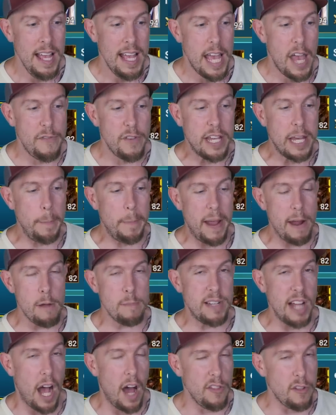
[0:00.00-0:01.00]
If you compare him
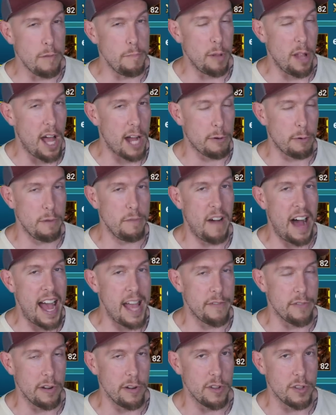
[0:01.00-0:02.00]
to other block
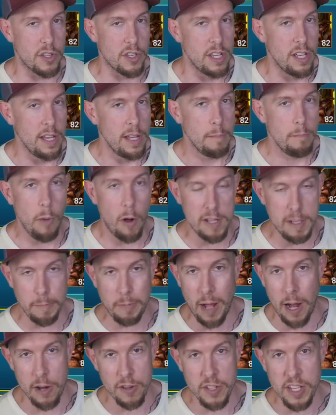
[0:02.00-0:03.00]
revivers,
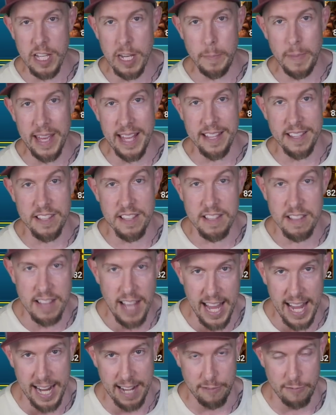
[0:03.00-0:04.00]
multipliers are going to be
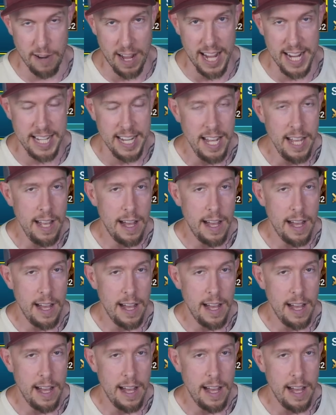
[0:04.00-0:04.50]
insane, right?